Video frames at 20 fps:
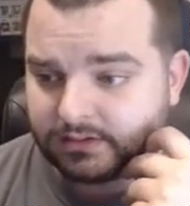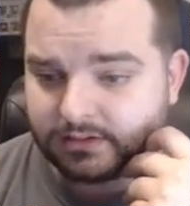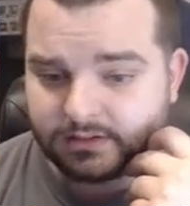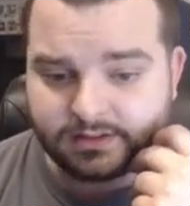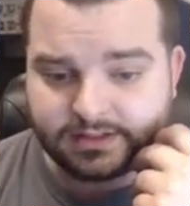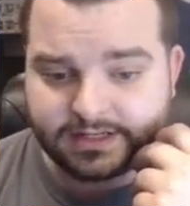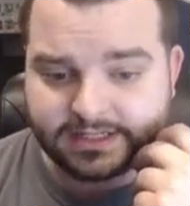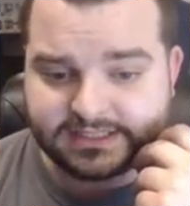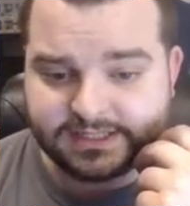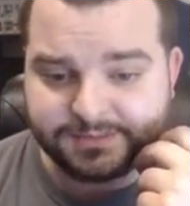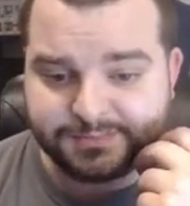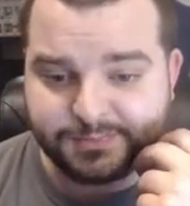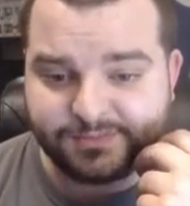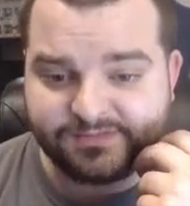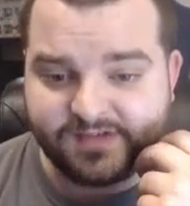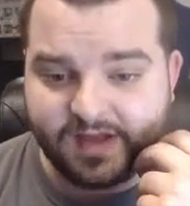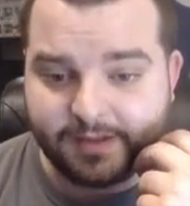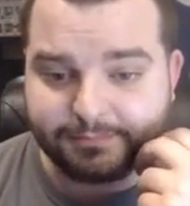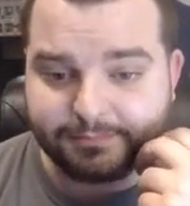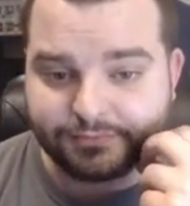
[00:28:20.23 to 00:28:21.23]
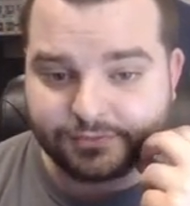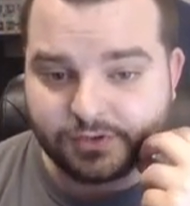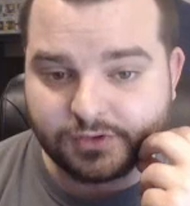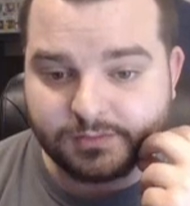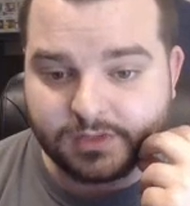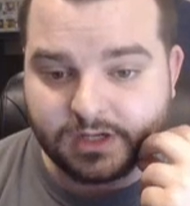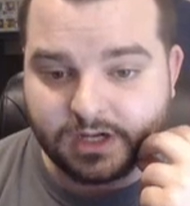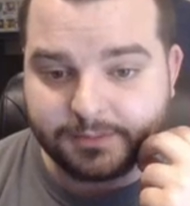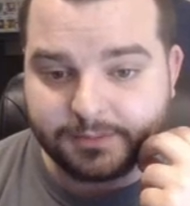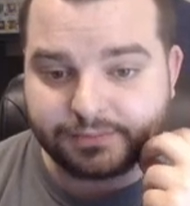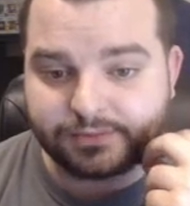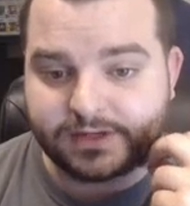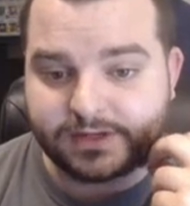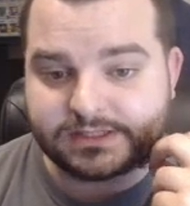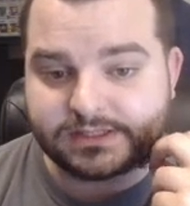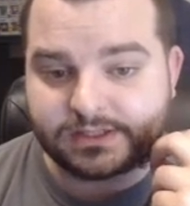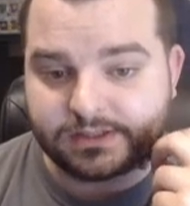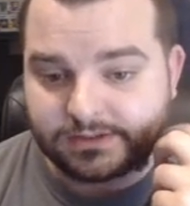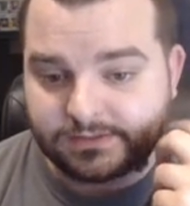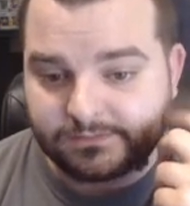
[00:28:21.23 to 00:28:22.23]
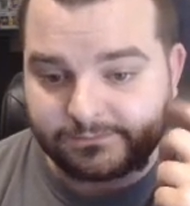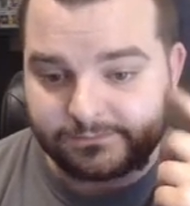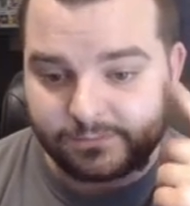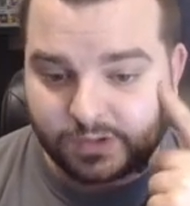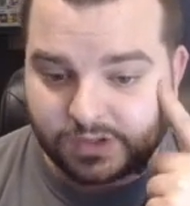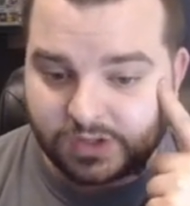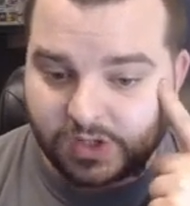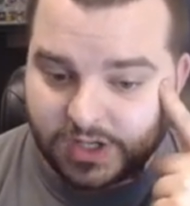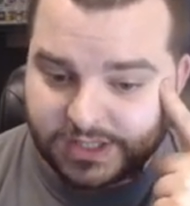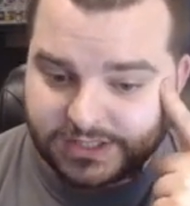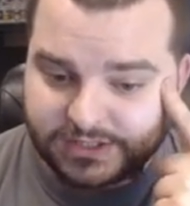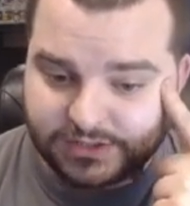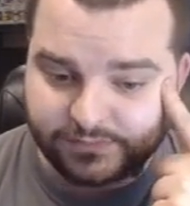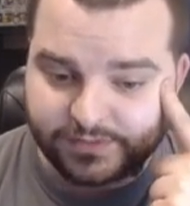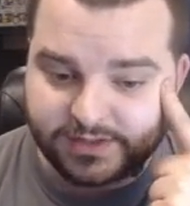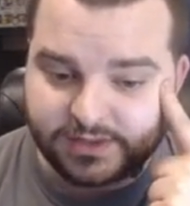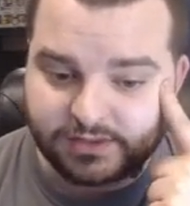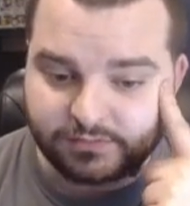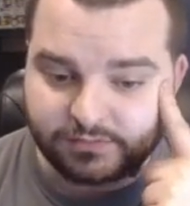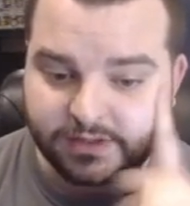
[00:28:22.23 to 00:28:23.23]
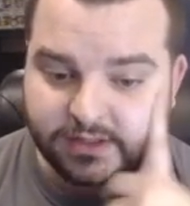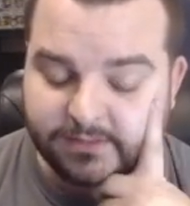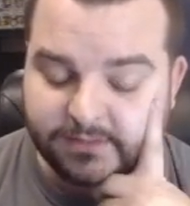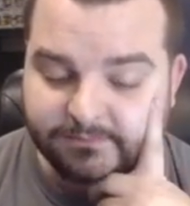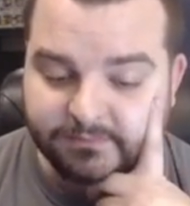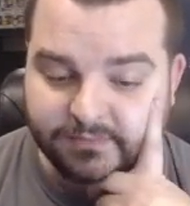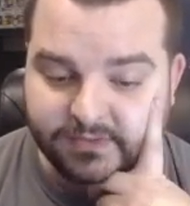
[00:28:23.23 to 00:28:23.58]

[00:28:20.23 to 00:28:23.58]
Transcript: Next up, we've got Bruma Oppressor, 4-cost 3/3.